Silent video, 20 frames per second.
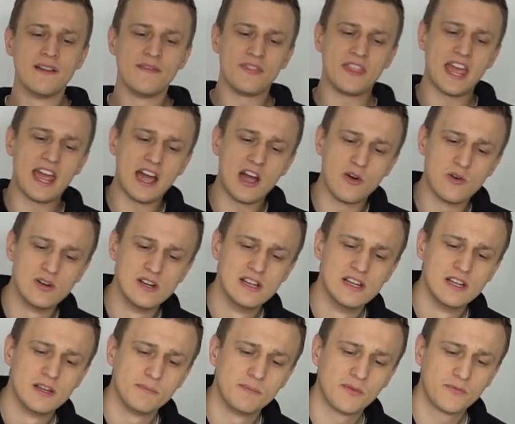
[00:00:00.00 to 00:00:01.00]
Now,
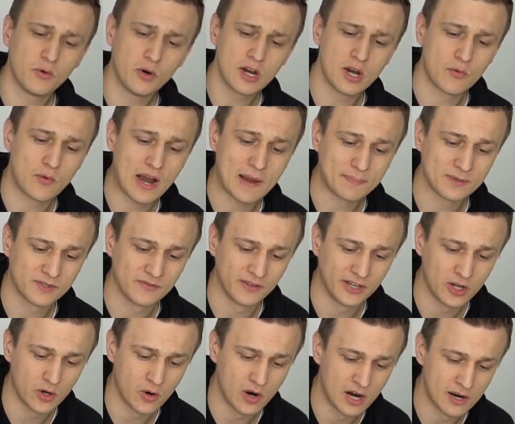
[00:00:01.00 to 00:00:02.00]
before I wrap this
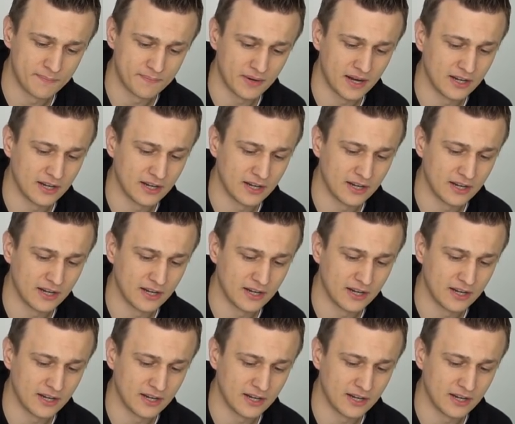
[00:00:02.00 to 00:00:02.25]
video up,